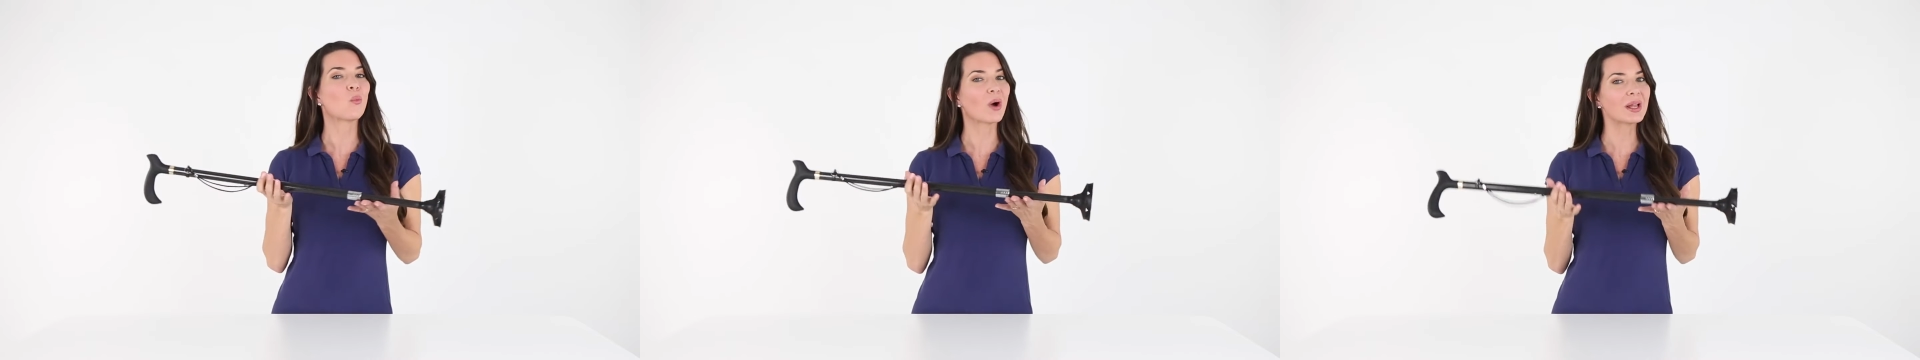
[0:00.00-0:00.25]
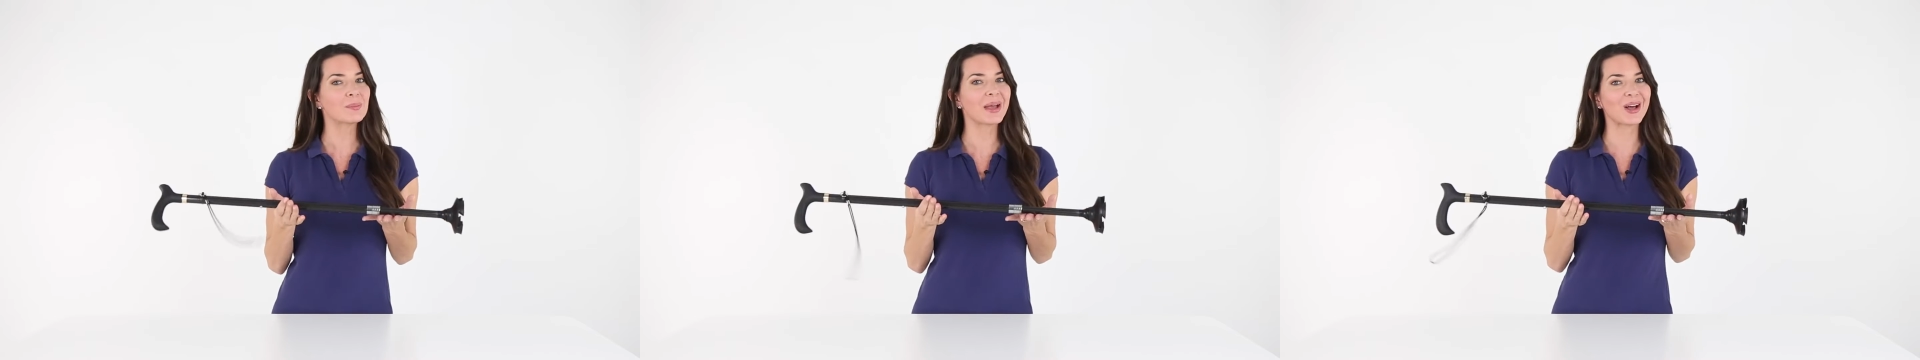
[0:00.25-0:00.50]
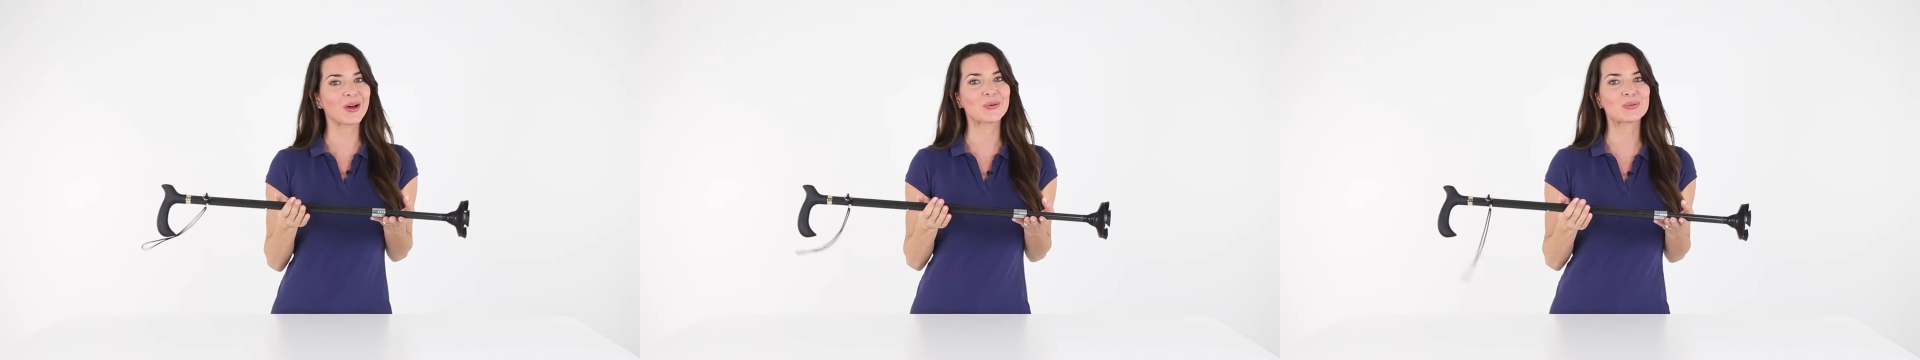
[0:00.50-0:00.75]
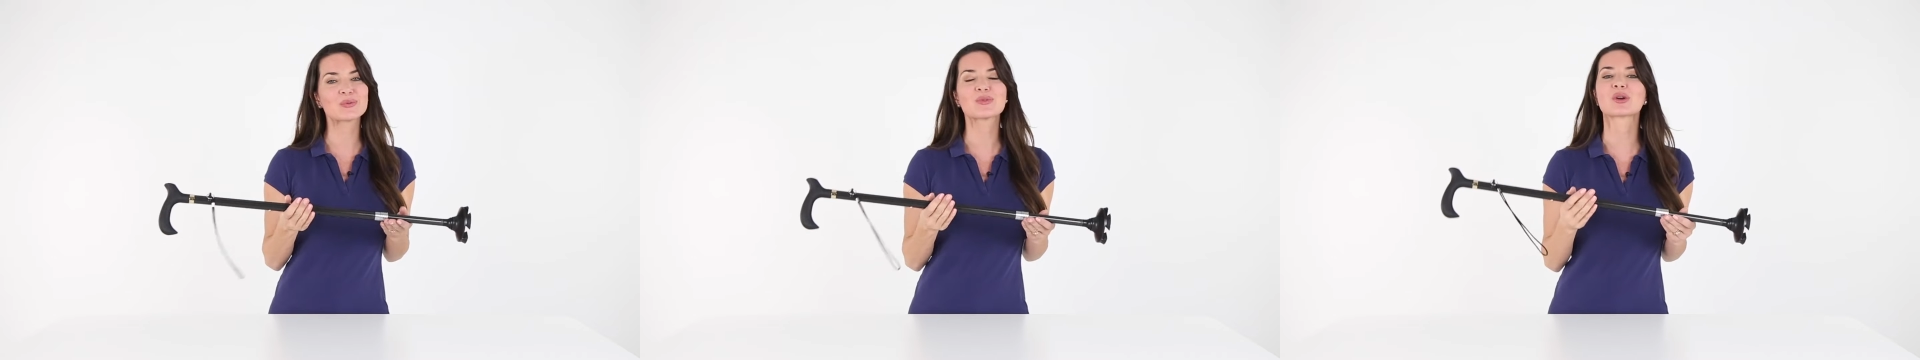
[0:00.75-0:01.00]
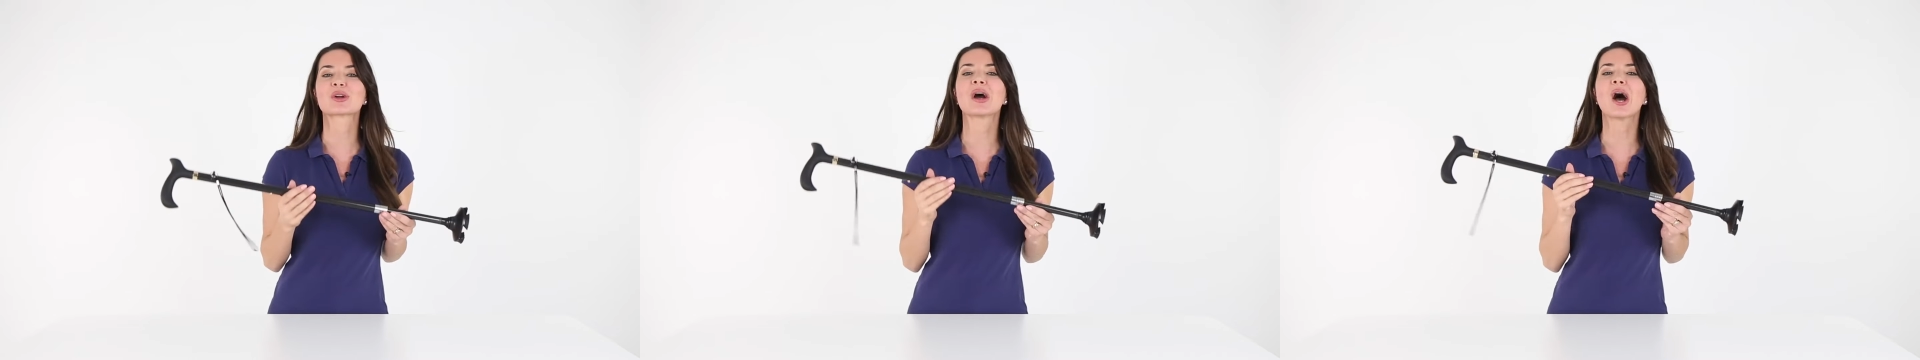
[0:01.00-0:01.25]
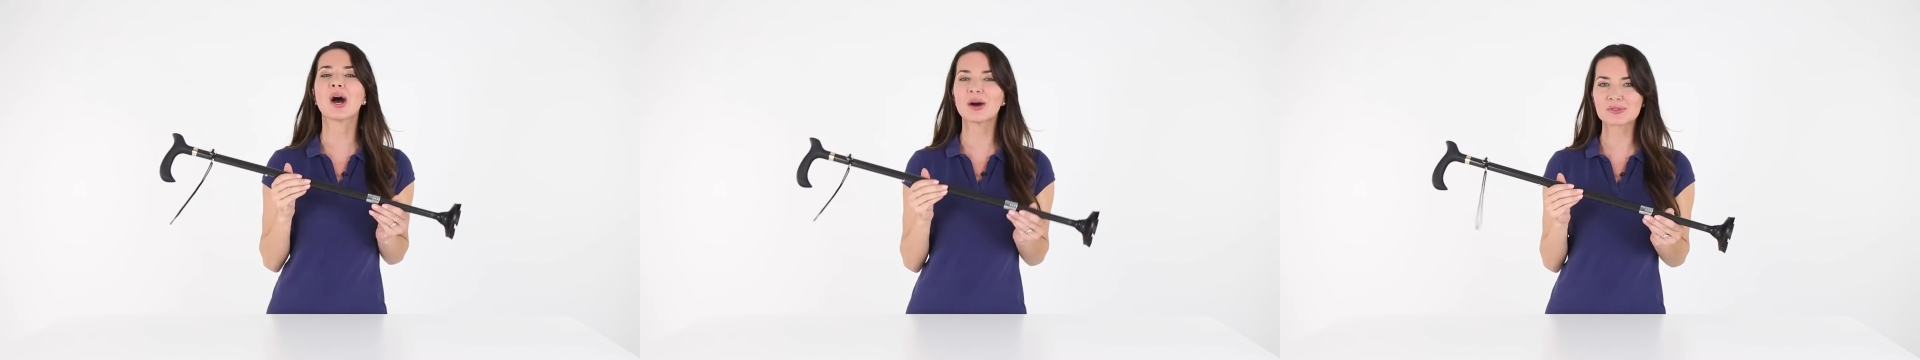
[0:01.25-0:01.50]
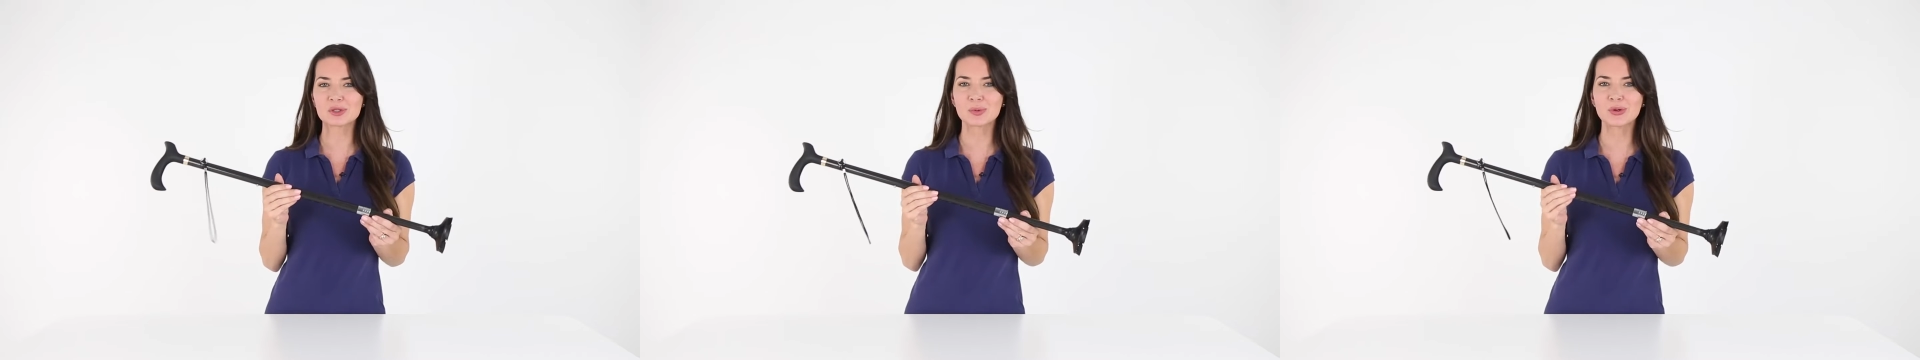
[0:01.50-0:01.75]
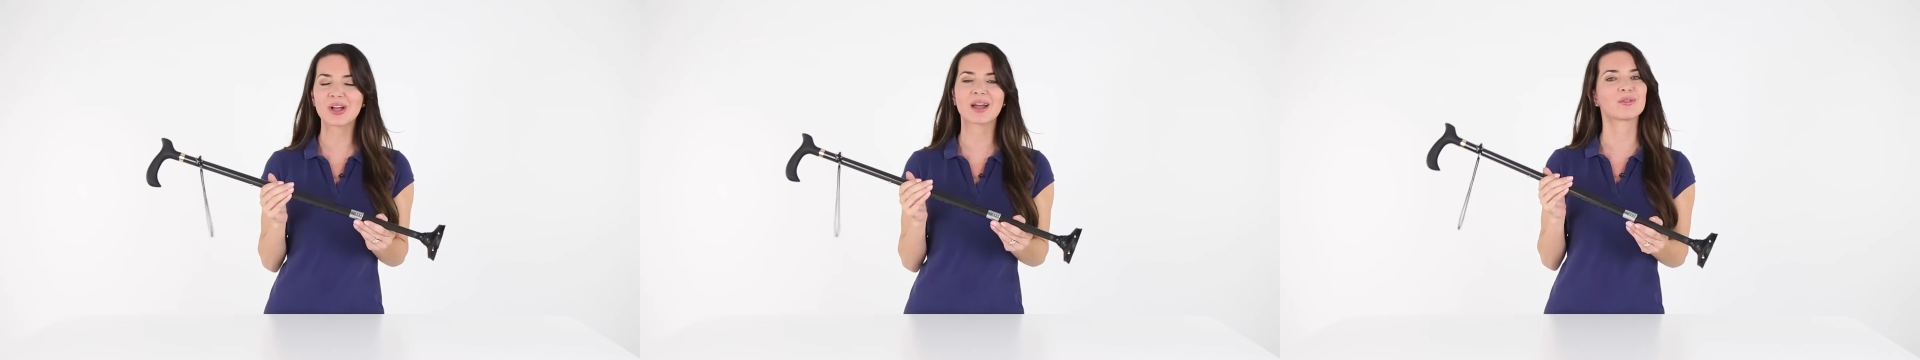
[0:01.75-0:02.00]
one pound for
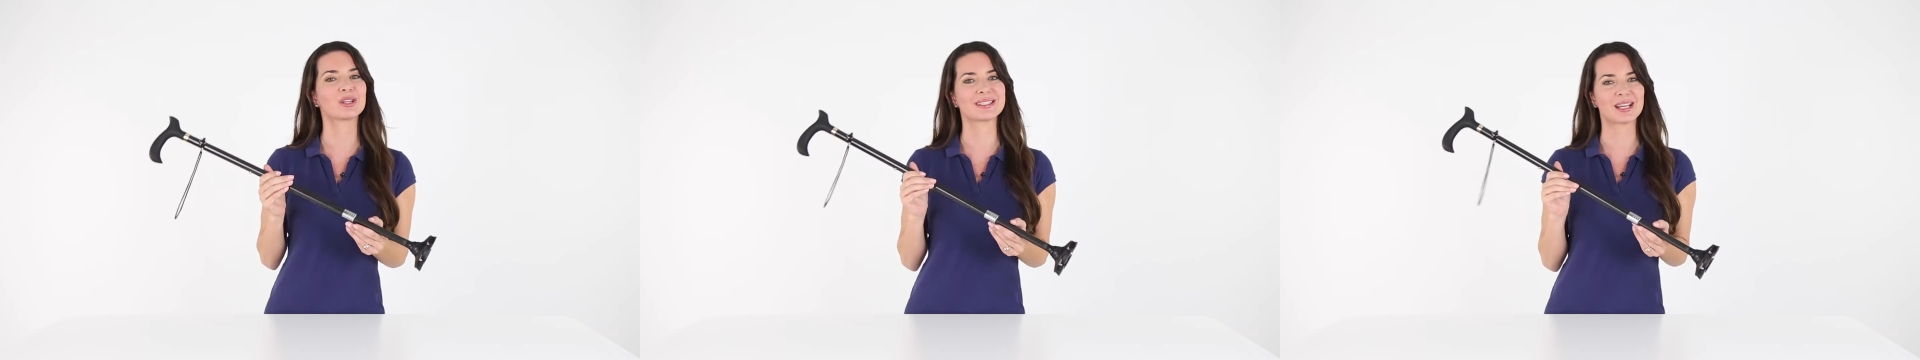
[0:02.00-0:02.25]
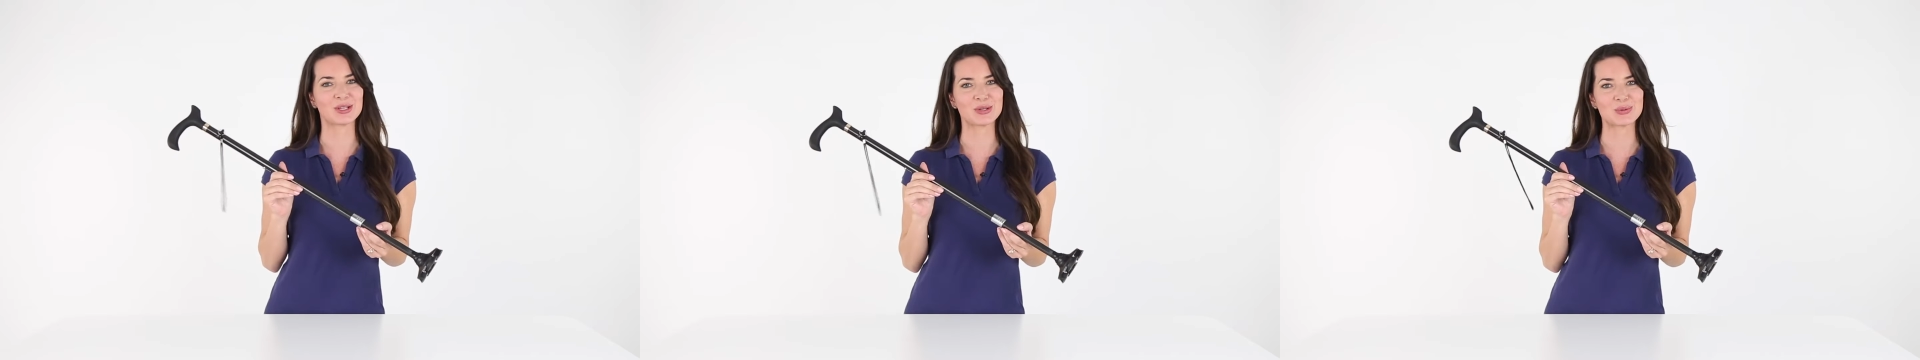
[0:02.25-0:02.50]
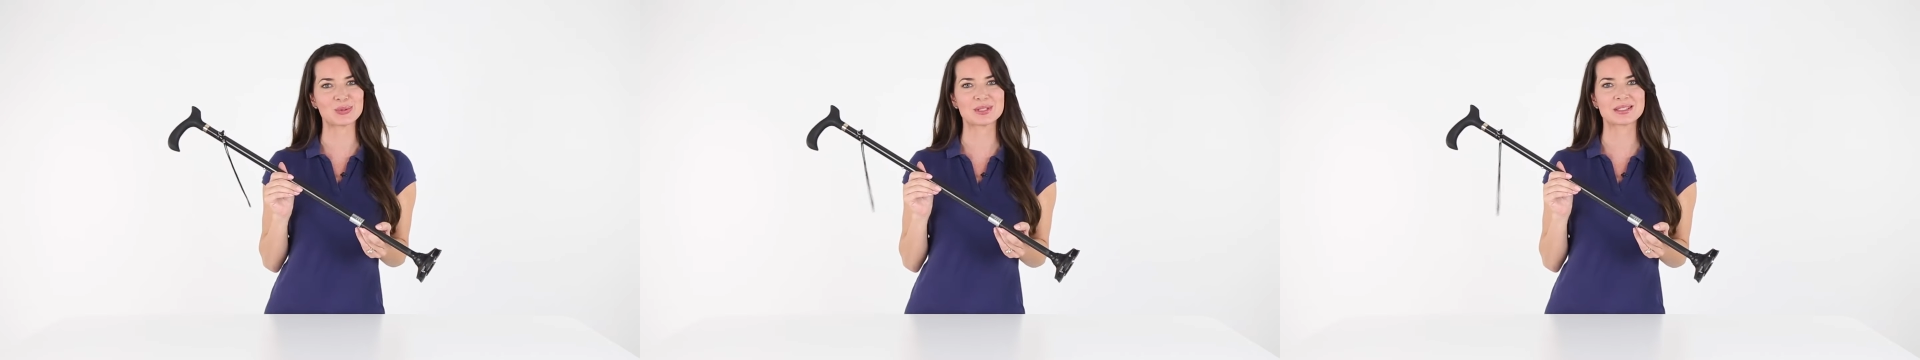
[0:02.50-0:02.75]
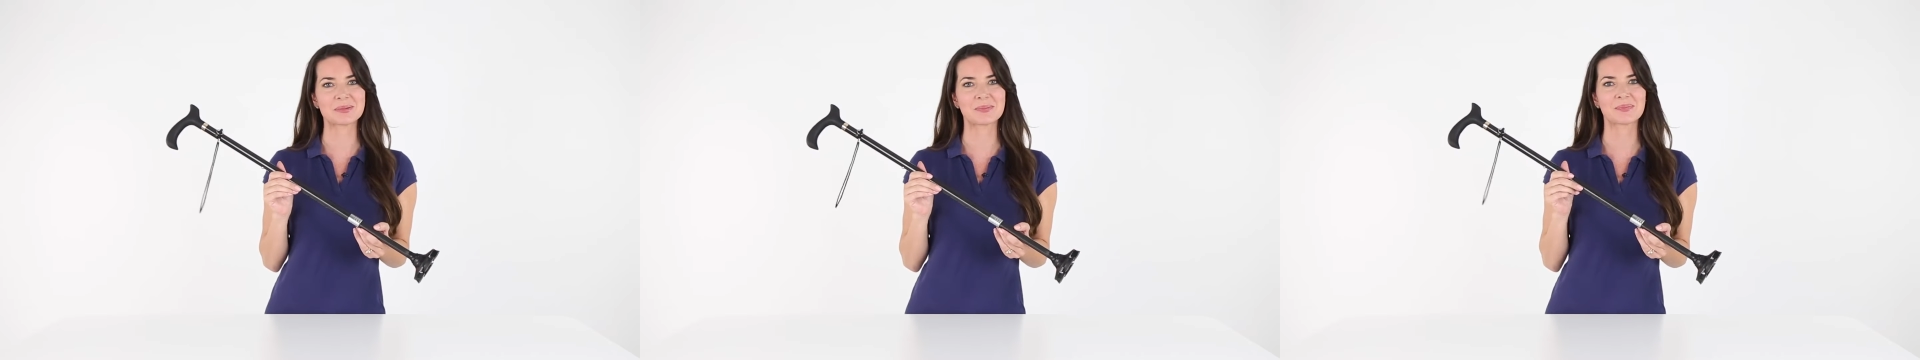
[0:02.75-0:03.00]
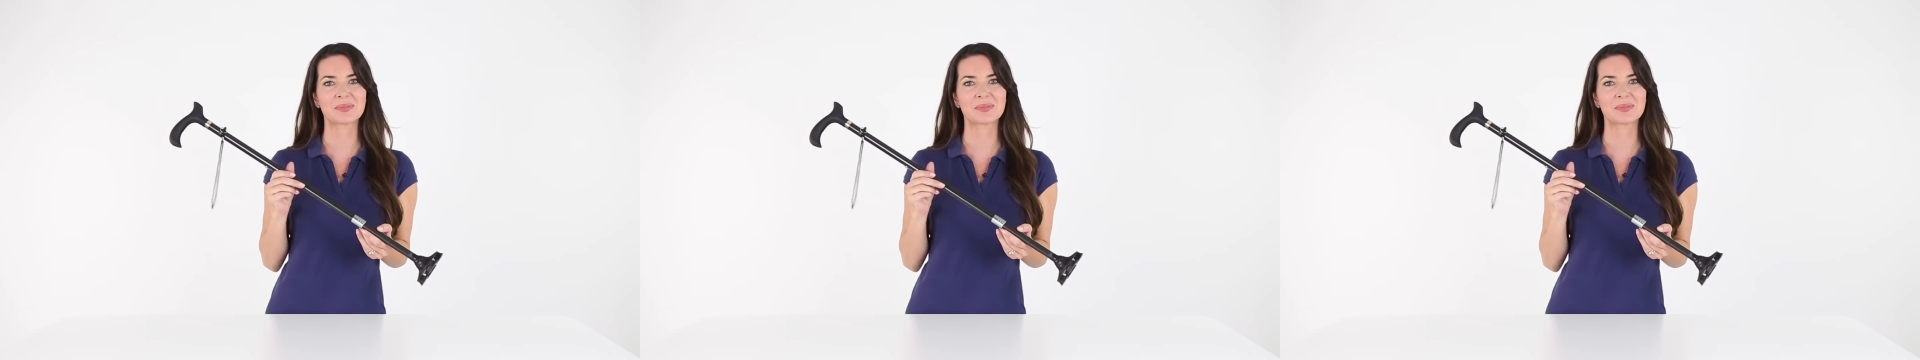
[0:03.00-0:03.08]
comfortable everyday use.